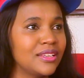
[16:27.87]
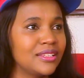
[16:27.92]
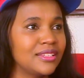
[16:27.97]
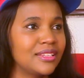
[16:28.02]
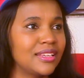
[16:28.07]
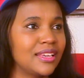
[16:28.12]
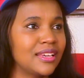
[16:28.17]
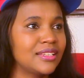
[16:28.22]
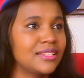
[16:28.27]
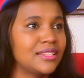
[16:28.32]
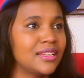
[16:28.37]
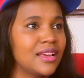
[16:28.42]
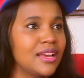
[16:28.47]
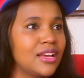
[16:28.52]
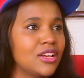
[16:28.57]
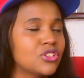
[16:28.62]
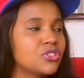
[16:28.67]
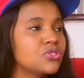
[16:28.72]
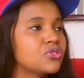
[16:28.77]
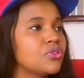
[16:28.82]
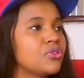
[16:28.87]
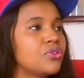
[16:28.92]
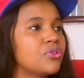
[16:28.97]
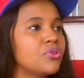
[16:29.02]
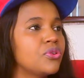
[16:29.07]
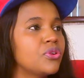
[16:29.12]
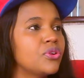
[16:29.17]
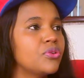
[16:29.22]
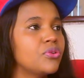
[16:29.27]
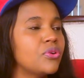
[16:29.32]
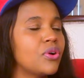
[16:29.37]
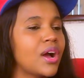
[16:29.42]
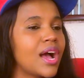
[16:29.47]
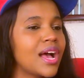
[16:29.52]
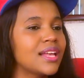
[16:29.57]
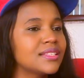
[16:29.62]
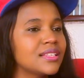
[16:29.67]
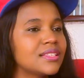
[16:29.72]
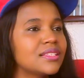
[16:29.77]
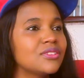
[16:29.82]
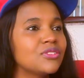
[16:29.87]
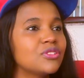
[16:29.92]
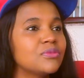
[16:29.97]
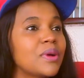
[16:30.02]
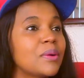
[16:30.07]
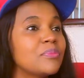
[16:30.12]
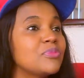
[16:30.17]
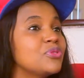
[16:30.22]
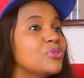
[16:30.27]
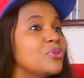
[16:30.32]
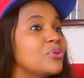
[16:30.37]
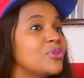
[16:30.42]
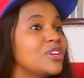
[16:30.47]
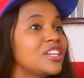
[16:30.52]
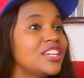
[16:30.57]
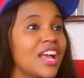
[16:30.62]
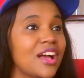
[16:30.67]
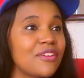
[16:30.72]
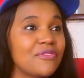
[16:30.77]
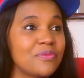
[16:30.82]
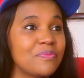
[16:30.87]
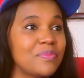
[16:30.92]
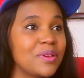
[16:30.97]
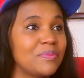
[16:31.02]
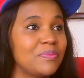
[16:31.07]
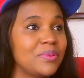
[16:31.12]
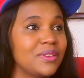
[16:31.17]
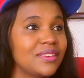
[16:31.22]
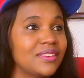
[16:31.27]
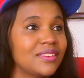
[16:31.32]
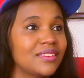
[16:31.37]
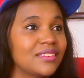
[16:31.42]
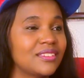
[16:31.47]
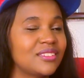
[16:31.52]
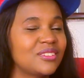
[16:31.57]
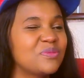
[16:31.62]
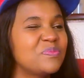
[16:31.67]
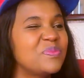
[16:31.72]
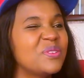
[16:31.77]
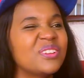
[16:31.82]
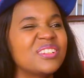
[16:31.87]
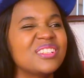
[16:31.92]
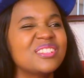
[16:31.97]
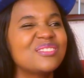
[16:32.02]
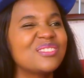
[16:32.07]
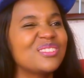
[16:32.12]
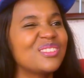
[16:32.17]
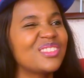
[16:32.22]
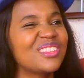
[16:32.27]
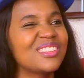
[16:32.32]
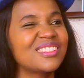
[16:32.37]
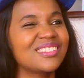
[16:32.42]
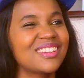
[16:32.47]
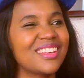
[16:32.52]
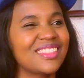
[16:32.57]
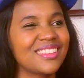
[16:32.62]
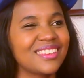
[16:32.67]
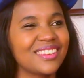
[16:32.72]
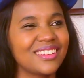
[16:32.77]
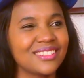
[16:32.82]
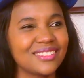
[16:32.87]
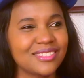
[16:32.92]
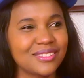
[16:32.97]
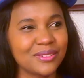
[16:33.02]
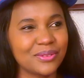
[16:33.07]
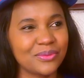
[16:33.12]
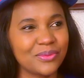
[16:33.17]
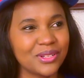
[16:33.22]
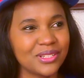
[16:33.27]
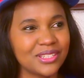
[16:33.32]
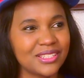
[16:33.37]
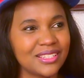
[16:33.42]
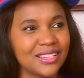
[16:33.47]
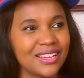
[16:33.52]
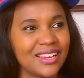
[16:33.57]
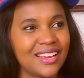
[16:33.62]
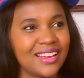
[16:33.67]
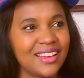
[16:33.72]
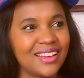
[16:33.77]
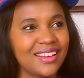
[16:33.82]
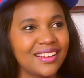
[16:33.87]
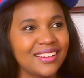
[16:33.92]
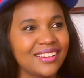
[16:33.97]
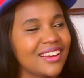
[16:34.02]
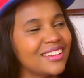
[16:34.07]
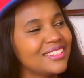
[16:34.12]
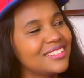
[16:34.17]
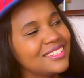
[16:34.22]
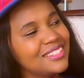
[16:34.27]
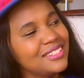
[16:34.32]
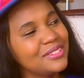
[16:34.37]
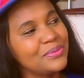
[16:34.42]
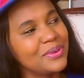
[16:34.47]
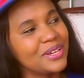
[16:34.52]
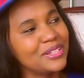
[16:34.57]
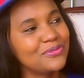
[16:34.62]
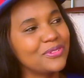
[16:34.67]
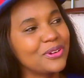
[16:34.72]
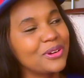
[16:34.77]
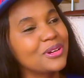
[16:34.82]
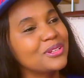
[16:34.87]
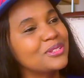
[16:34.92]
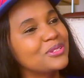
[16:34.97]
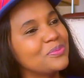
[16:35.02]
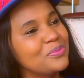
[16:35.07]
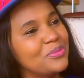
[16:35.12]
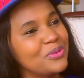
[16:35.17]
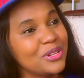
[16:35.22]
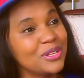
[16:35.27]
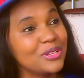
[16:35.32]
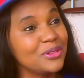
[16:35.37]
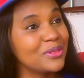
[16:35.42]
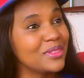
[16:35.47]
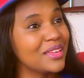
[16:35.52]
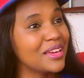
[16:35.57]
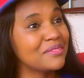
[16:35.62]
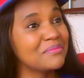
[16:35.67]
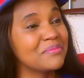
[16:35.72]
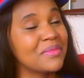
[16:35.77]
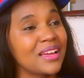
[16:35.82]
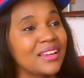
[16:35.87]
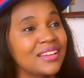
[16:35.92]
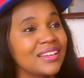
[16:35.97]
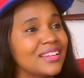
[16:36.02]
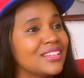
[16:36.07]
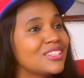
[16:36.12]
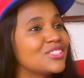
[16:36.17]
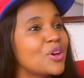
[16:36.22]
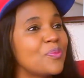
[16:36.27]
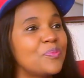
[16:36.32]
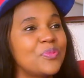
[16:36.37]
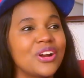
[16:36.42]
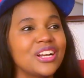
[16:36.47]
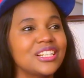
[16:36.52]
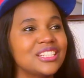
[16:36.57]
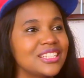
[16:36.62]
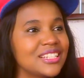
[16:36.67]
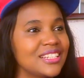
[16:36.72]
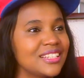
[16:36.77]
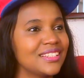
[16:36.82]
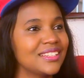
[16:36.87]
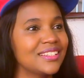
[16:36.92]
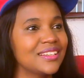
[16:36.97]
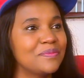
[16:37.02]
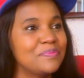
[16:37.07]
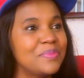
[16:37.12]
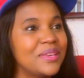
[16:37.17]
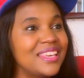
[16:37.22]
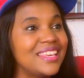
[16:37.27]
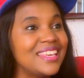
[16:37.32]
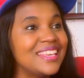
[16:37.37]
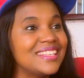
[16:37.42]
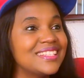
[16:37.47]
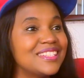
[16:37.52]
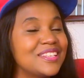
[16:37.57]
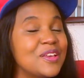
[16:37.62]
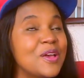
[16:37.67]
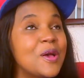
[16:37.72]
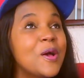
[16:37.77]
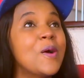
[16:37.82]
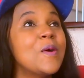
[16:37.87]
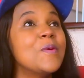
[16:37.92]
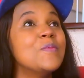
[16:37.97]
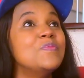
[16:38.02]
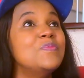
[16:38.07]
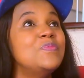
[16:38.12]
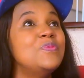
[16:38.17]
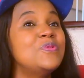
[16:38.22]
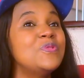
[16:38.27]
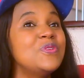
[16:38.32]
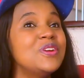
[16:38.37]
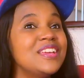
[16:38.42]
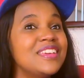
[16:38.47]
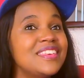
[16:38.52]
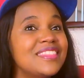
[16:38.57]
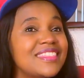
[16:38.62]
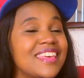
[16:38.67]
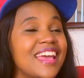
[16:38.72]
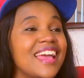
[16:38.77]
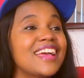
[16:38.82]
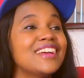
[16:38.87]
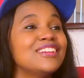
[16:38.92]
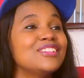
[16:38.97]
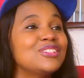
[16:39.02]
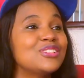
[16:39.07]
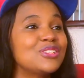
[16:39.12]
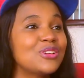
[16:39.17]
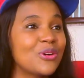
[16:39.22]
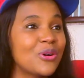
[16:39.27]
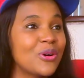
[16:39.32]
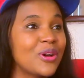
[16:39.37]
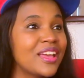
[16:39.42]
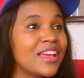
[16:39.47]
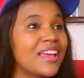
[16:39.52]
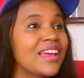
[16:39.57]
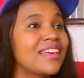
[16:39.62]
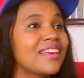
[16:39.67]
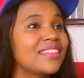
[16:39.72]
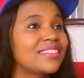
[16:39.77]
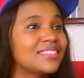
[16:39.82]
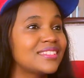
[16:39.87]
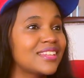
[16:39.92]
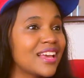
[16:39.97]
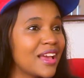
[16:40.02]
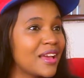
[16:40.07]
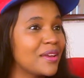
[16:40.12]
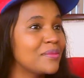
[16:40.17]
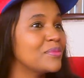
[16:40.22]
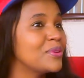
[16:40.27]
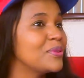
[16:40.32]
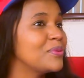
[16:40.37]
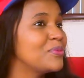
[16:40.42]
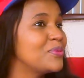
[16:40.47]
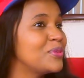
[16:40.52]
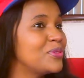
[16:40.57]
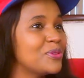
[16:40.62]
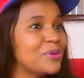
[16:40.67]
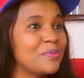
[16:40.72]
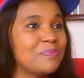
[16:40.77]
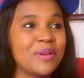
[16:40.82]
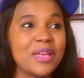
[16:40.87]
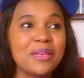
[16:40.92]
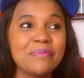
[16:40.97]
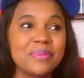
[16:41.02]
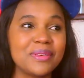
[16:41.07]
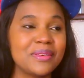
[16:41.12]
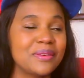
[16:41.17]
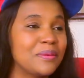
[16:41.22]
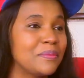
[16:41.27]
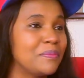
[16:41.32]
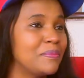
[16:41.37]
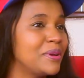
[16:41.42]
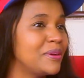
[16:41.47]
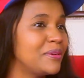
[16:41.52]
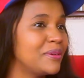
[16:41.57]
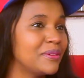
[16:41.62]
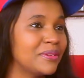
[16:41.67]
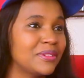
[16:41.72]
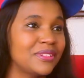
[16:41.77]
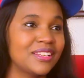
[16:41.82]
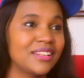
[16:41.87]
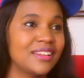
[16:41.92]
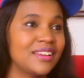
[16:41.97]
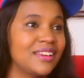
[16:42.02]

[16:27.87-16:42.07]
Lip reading: You get? So as a single mom, you already have a baby. To be honest with you, there's nothing else you want. Now, until you wait for God to bring you that man, stop rushing. Be easy, breathe, enjoy time with your baby, period.